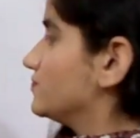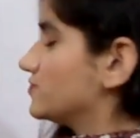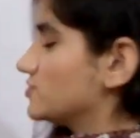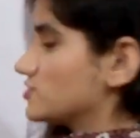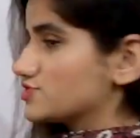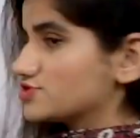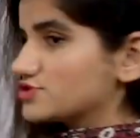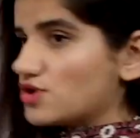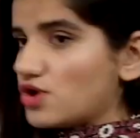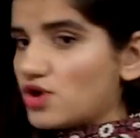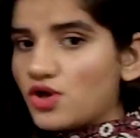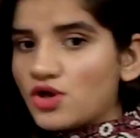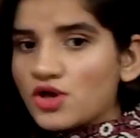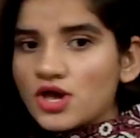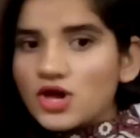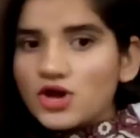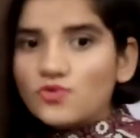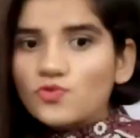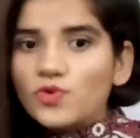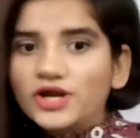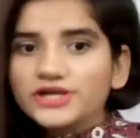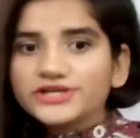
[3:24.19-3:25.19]
So
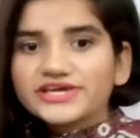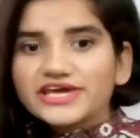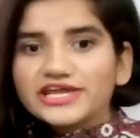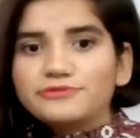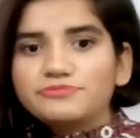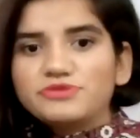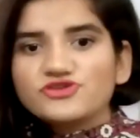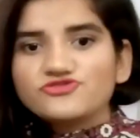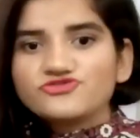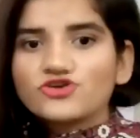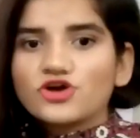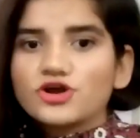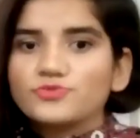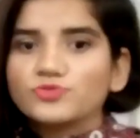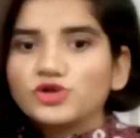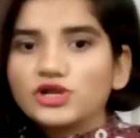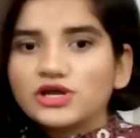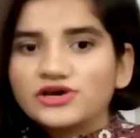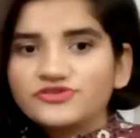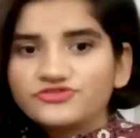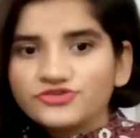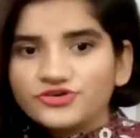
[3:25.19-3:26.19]
what can be
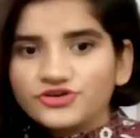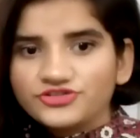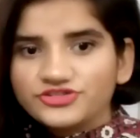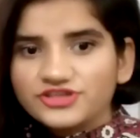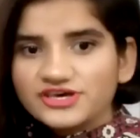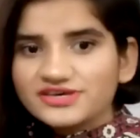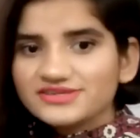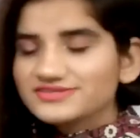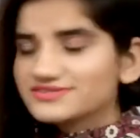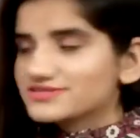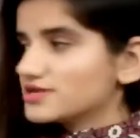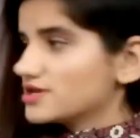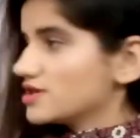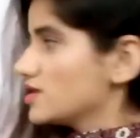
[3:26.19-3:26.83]
formula for this?